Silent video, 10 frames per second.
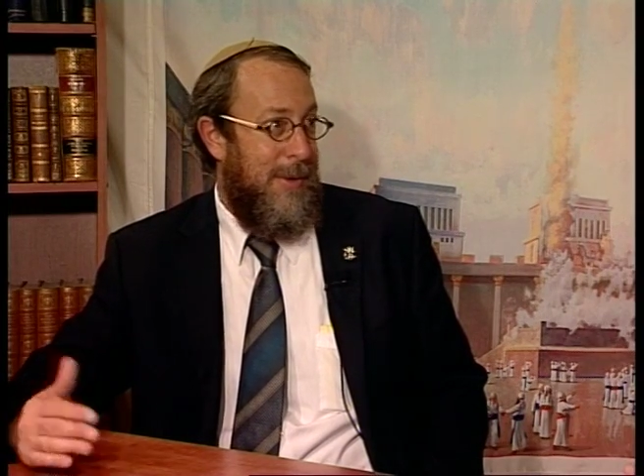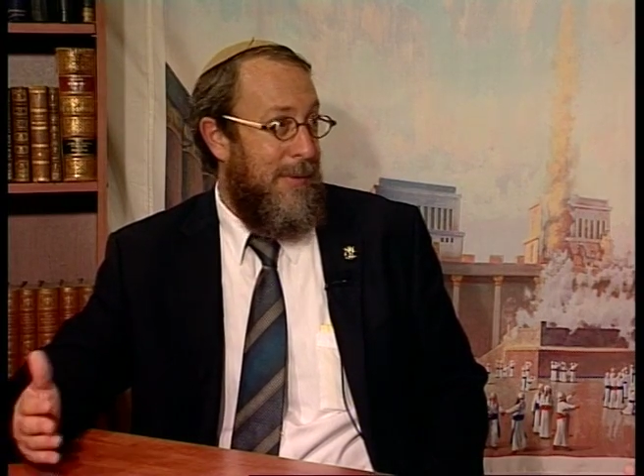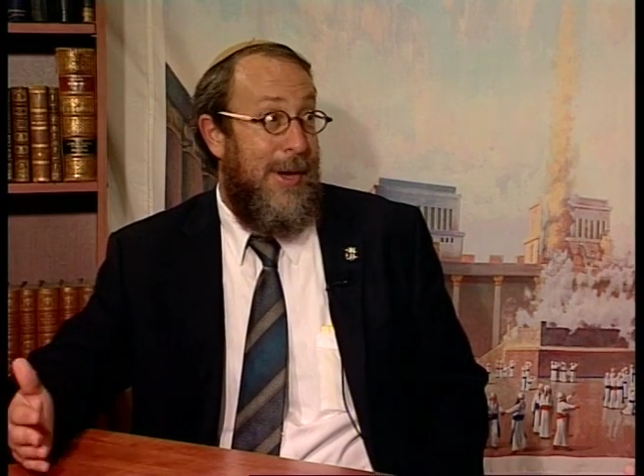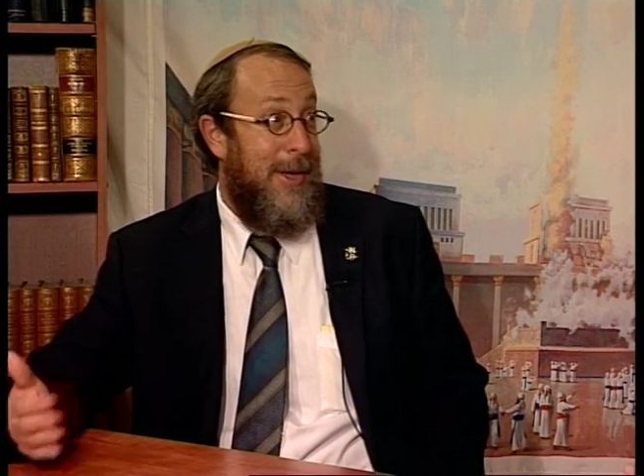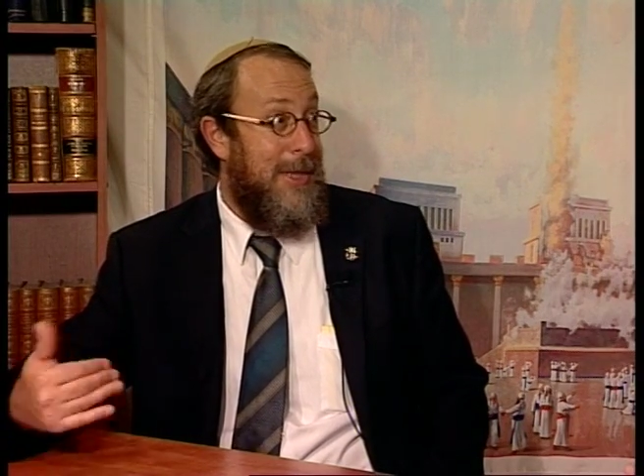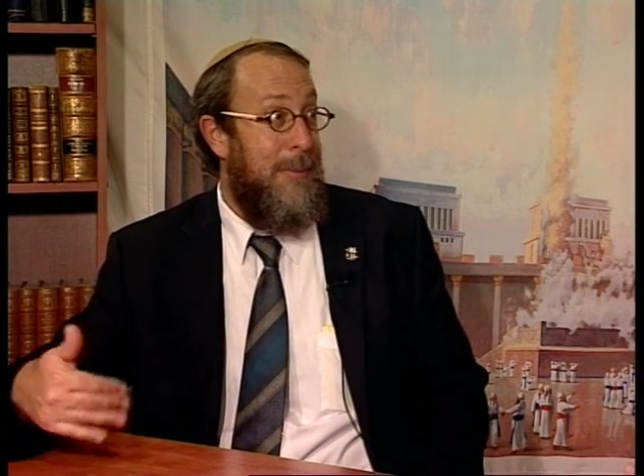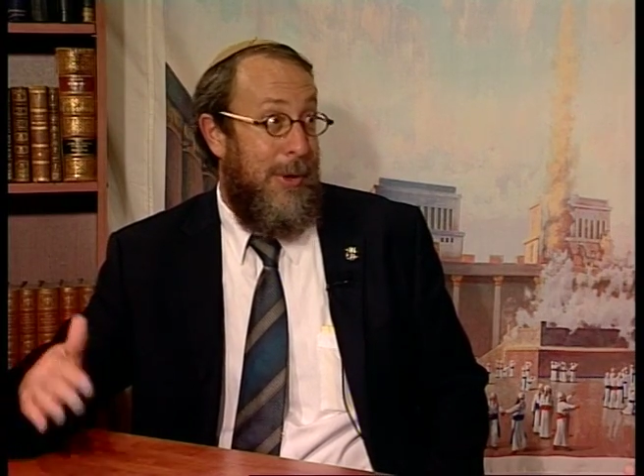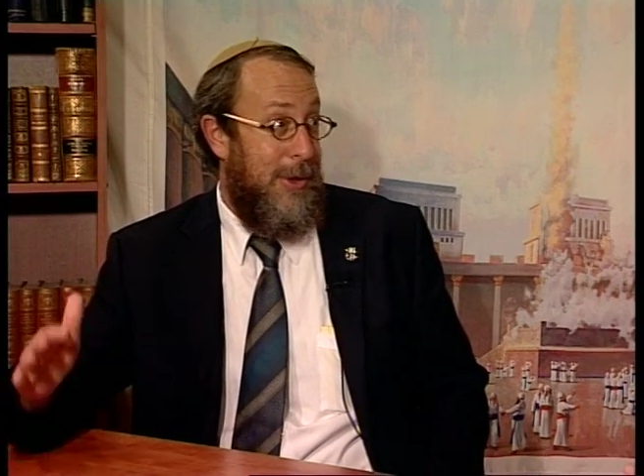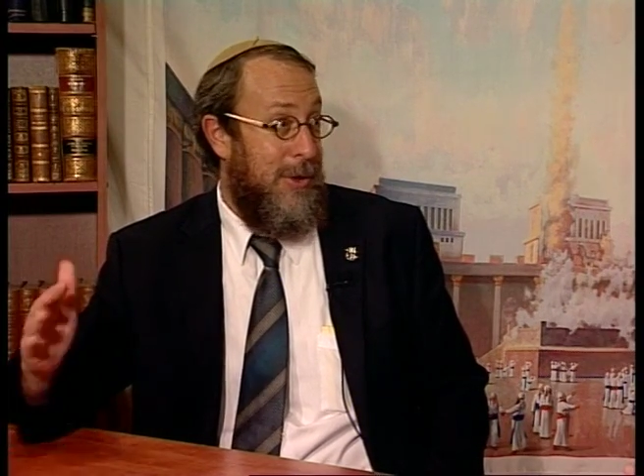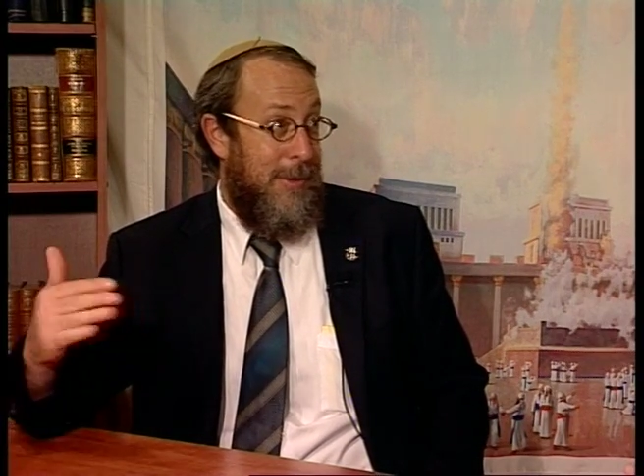divine
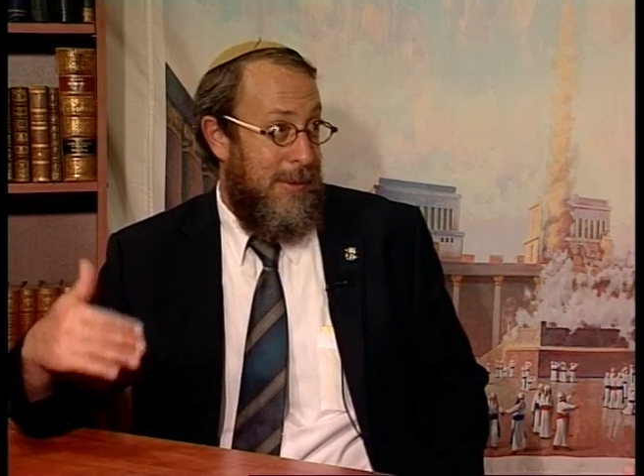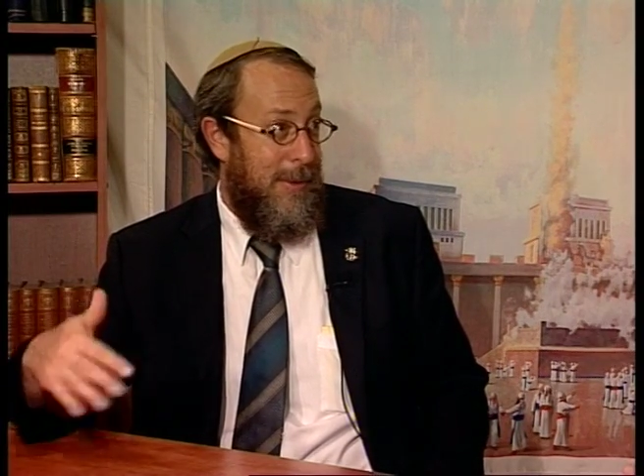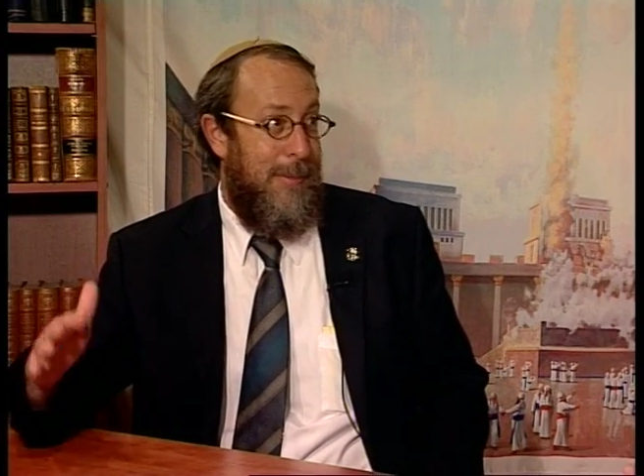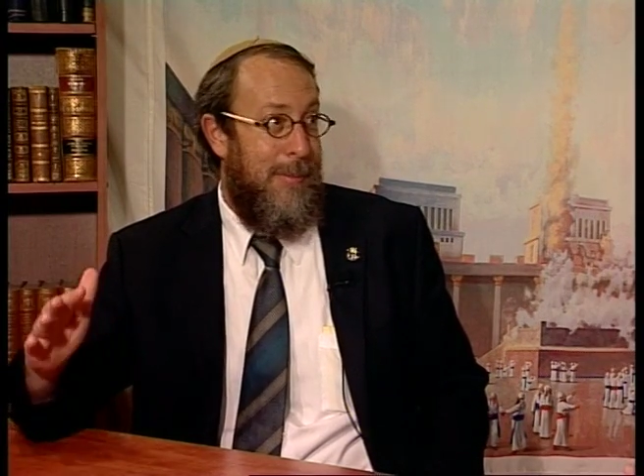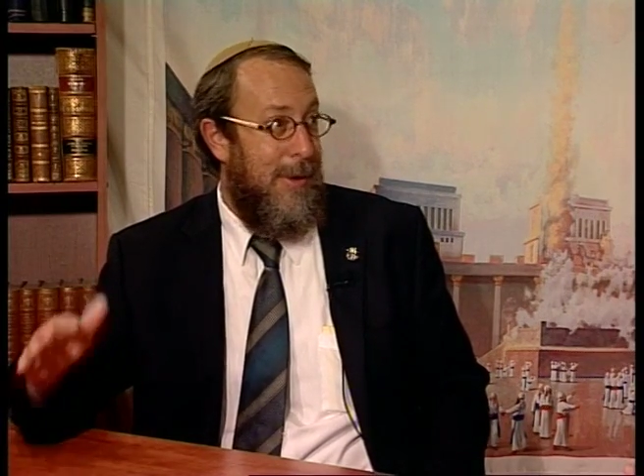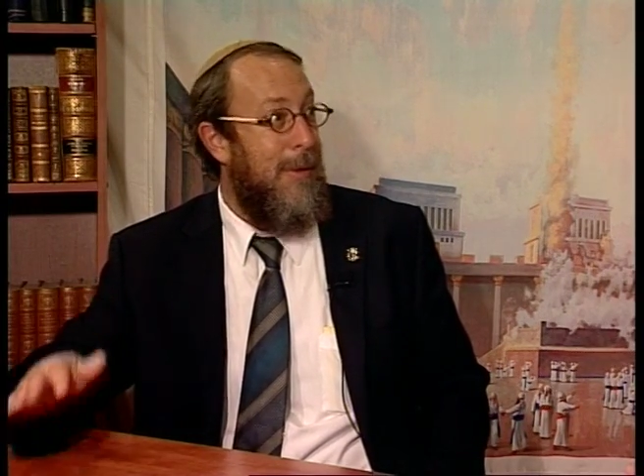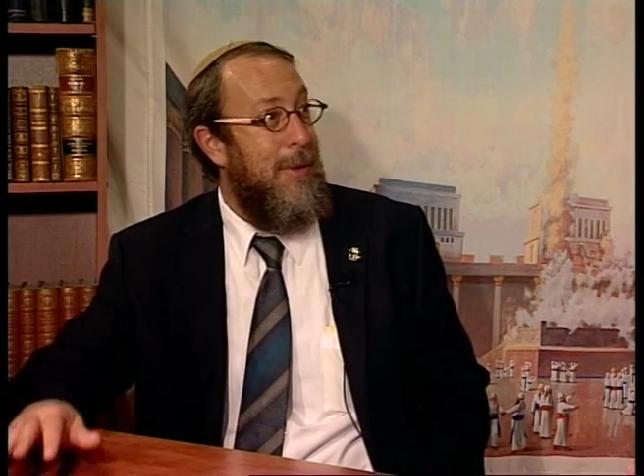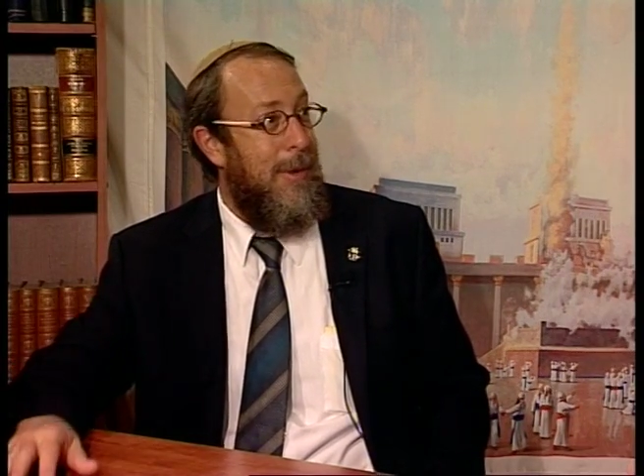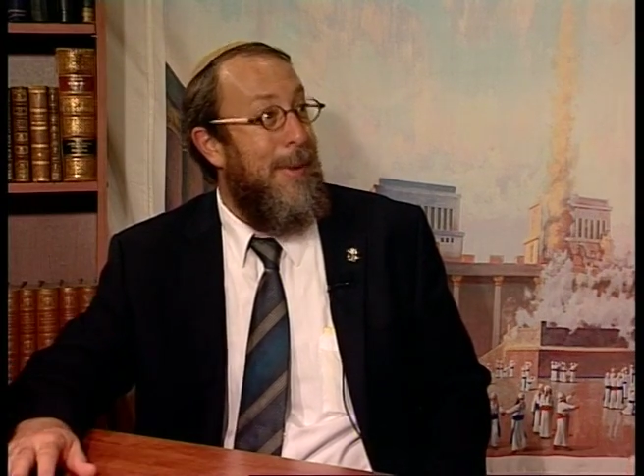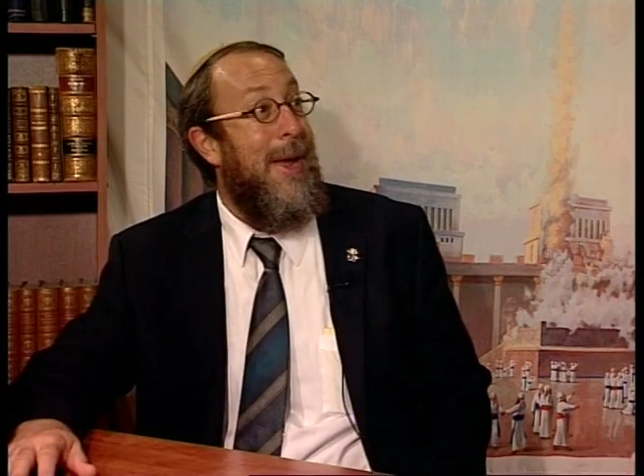inspiration
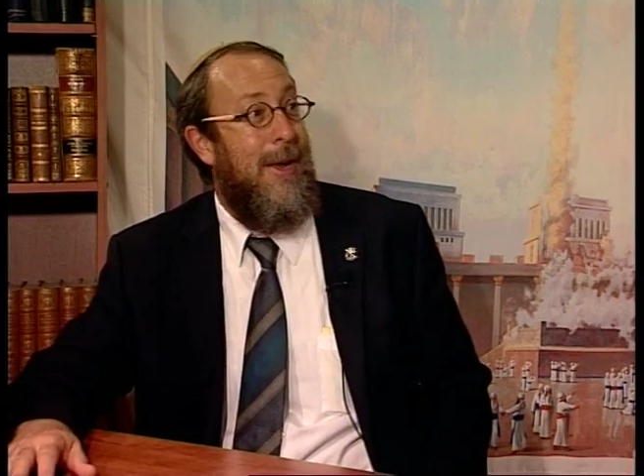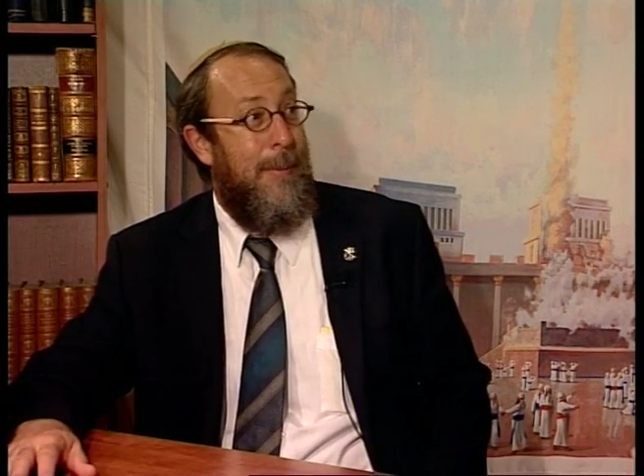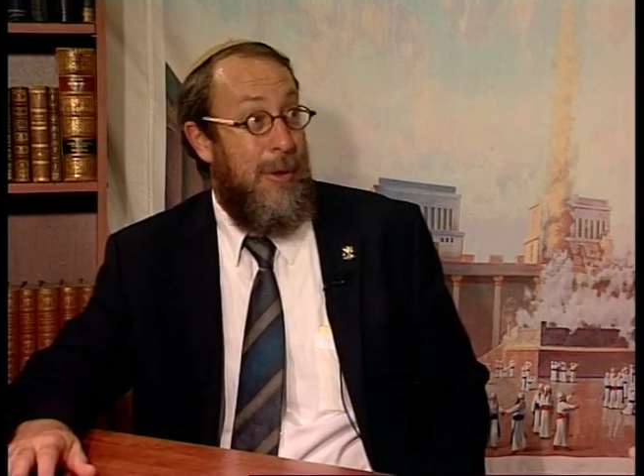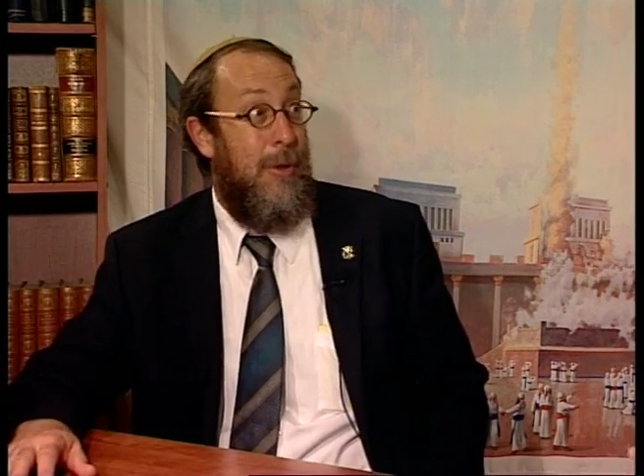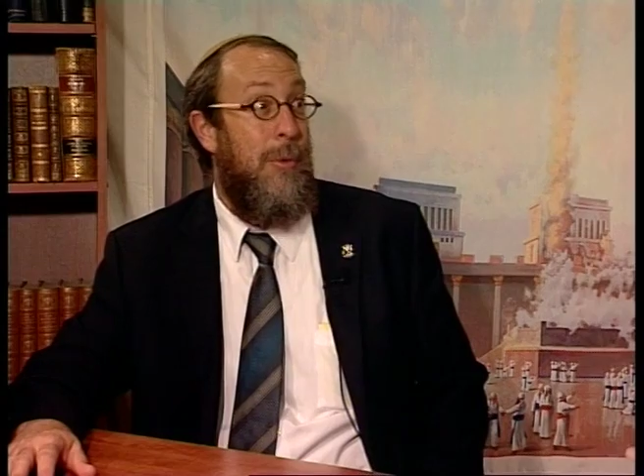coming